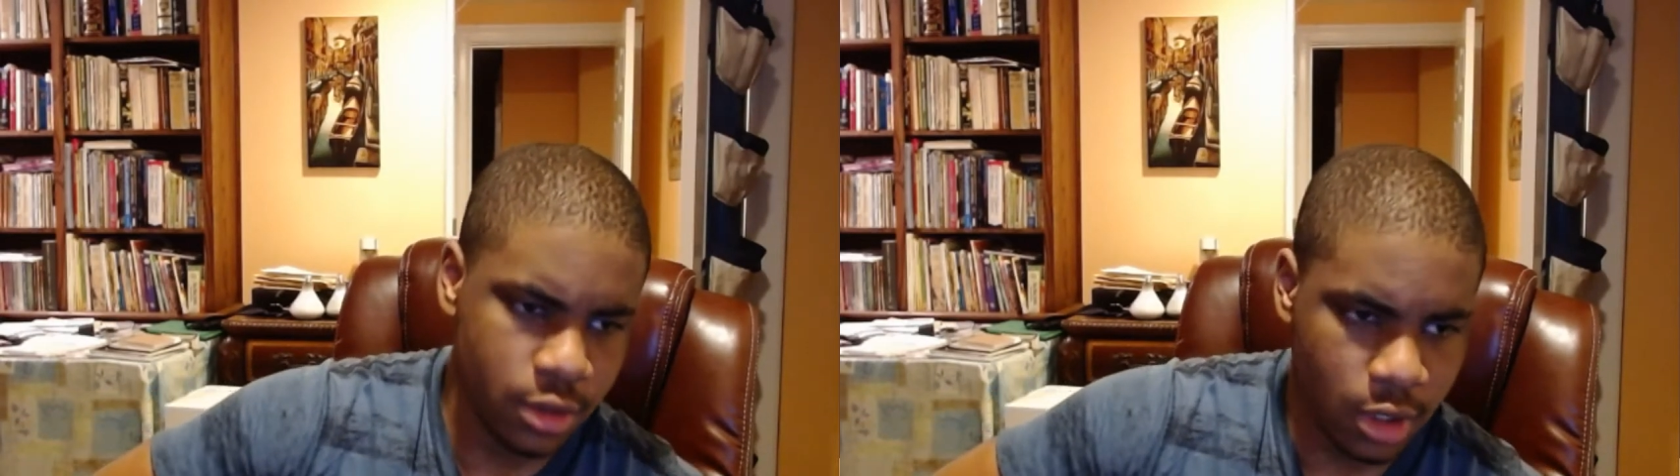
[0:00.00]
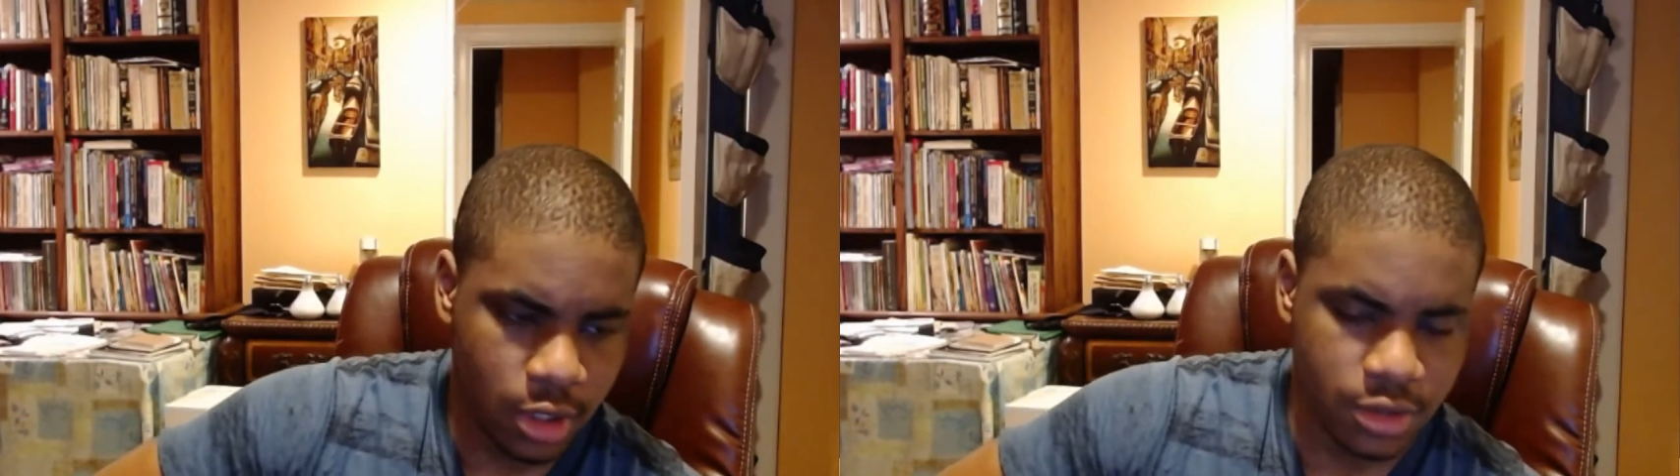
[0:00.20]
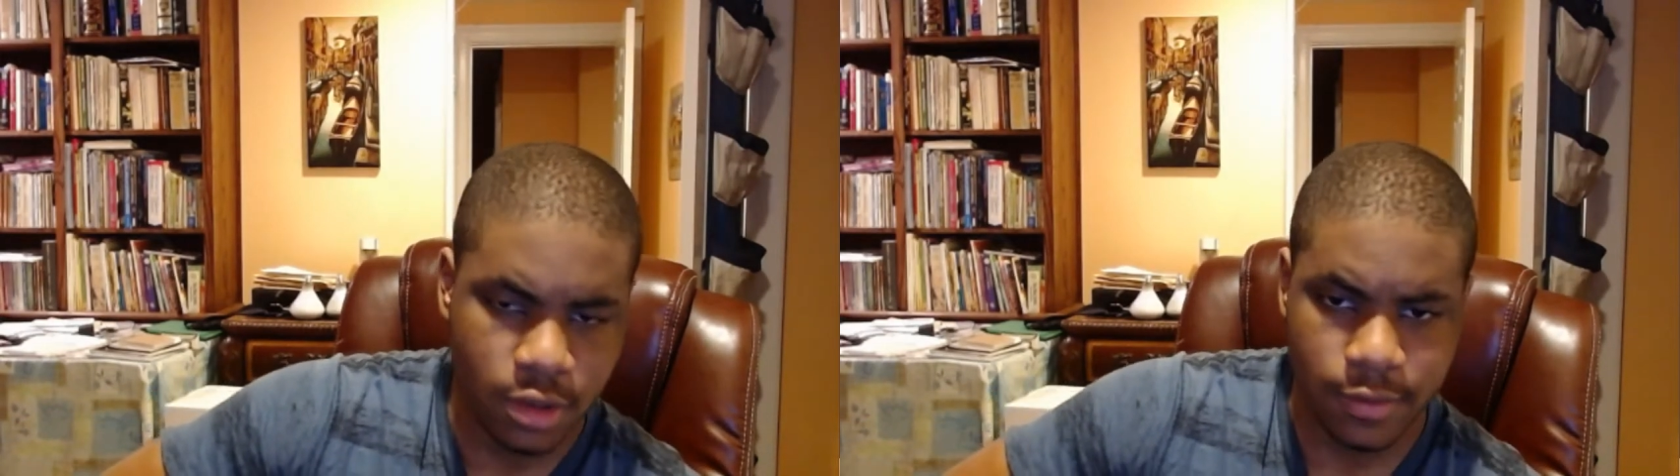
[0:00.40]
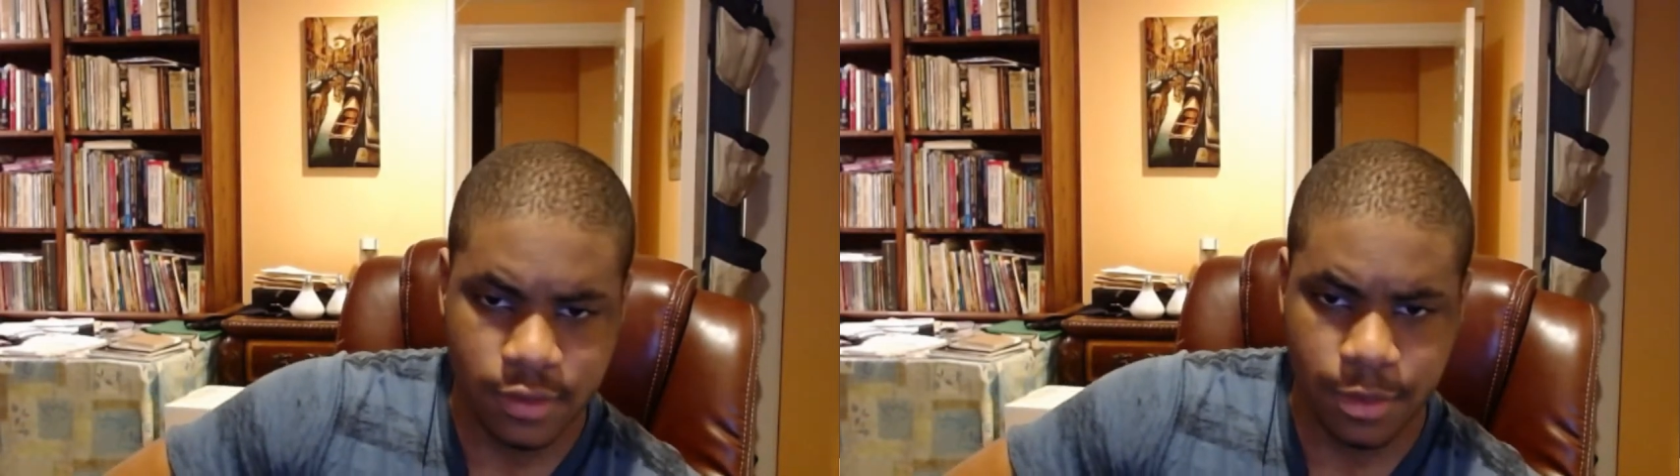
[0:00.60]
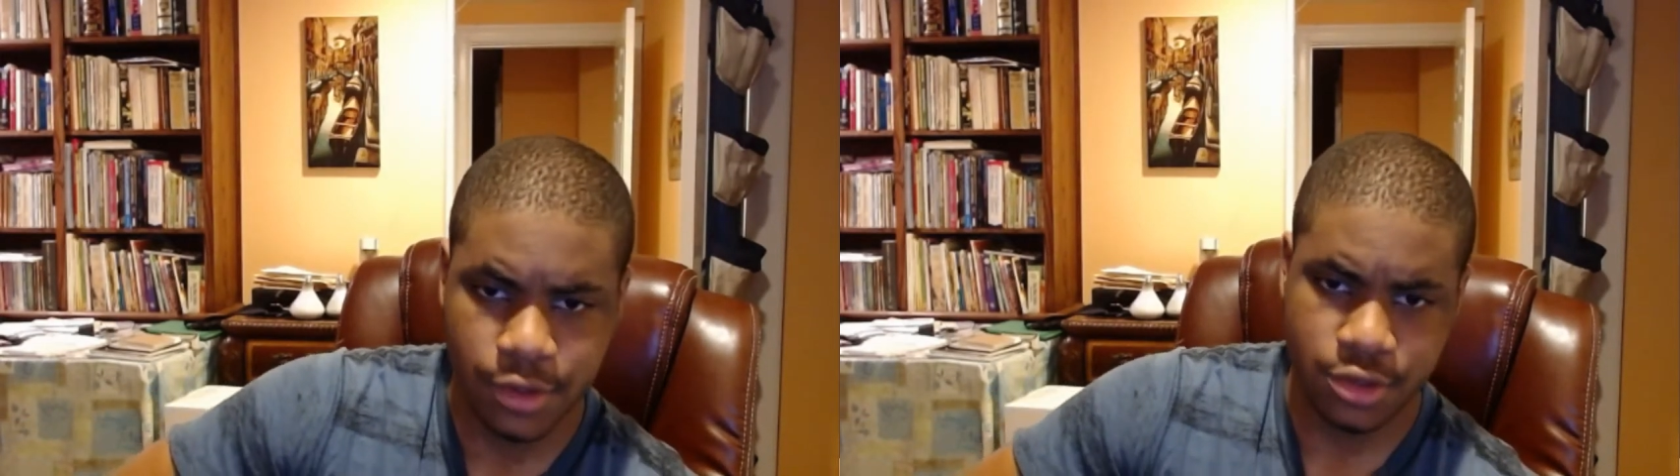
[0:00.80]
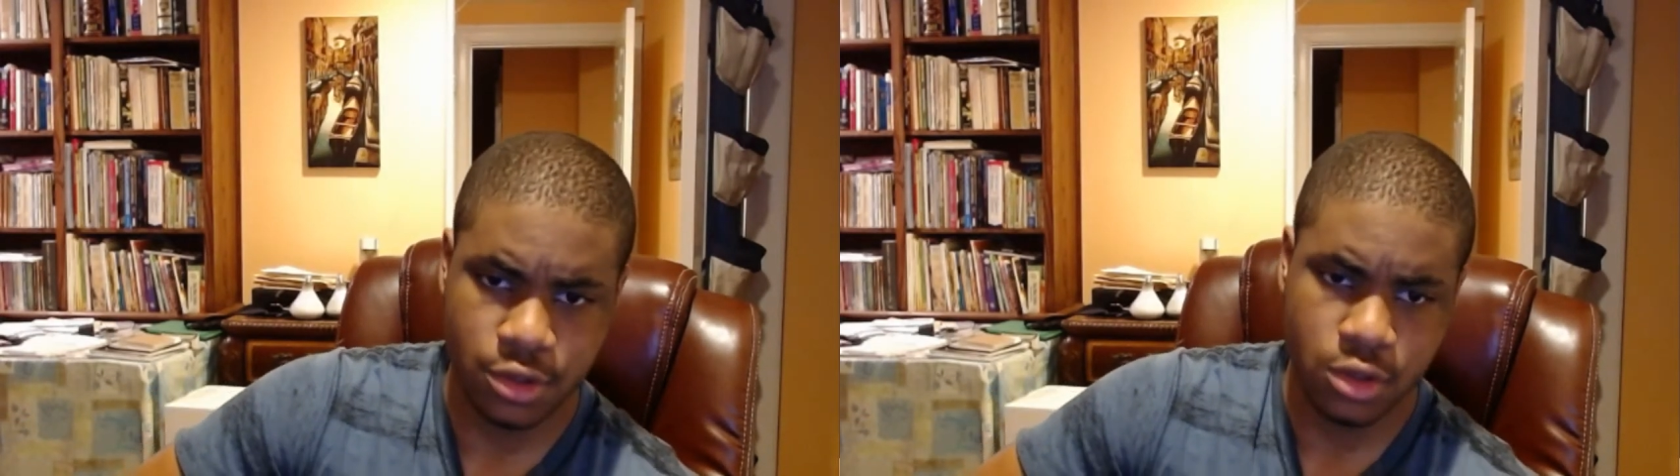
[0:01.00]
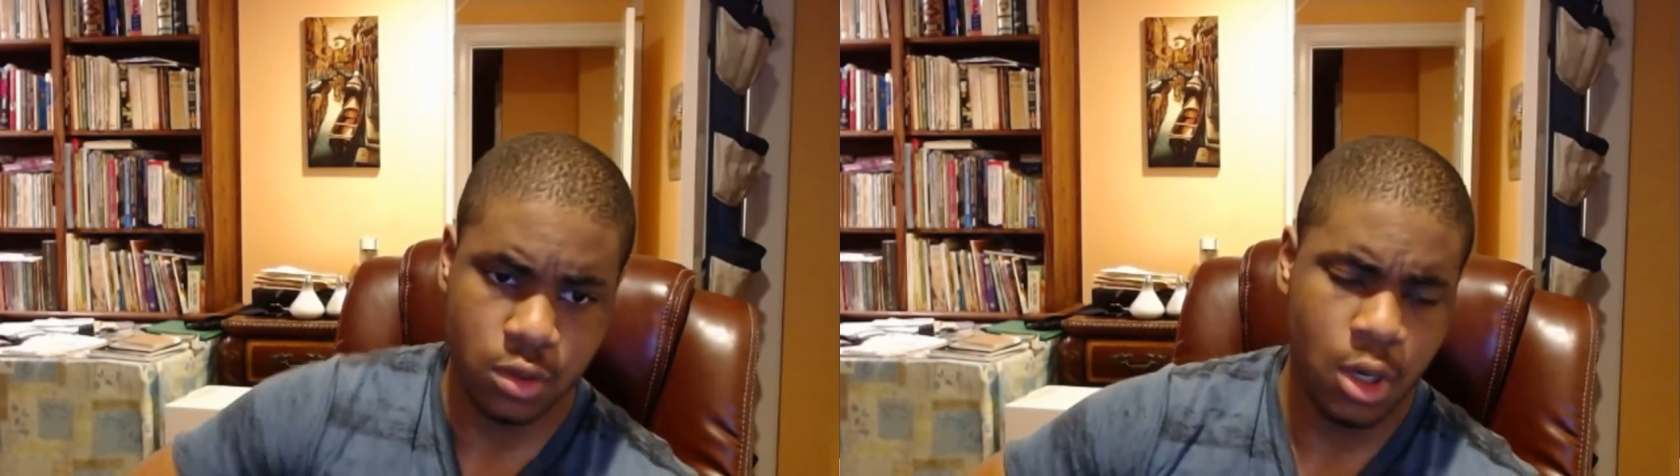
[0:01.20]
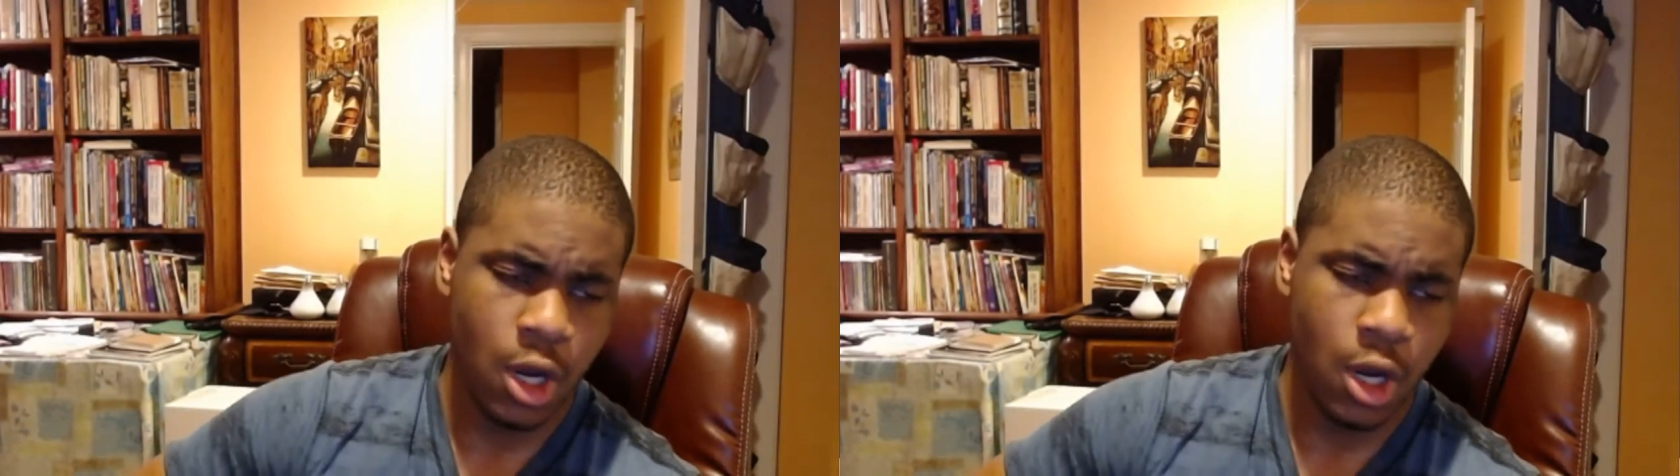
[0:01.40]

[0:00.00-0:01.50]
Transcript: a conservative is a person who